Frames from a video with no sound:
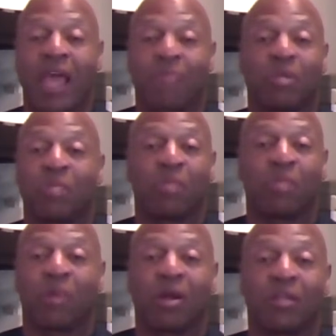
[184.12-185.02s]
to be a
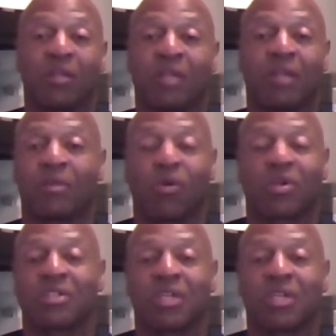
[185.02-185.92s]
part of that
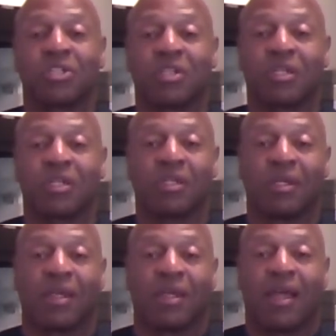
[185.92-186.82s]
organization and
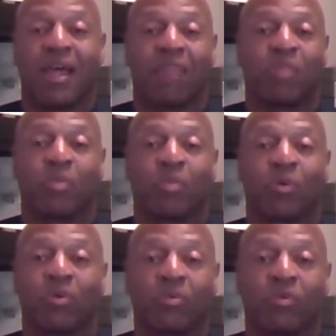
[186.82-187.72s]
have
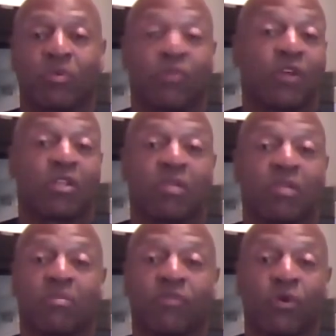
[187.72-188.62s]
people revere
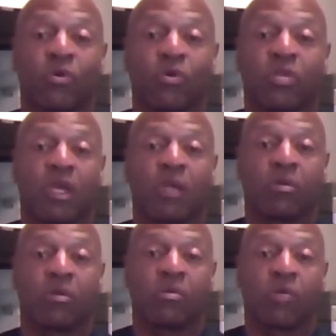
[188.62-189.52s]
them for who they
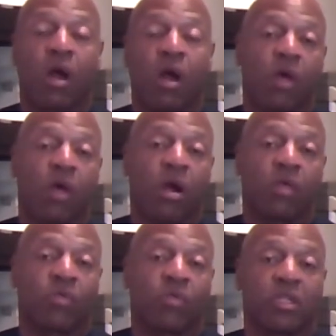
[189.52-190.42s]
are and
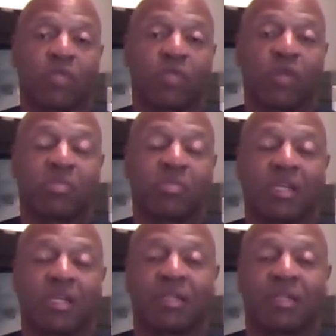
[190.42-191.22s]
what they represented.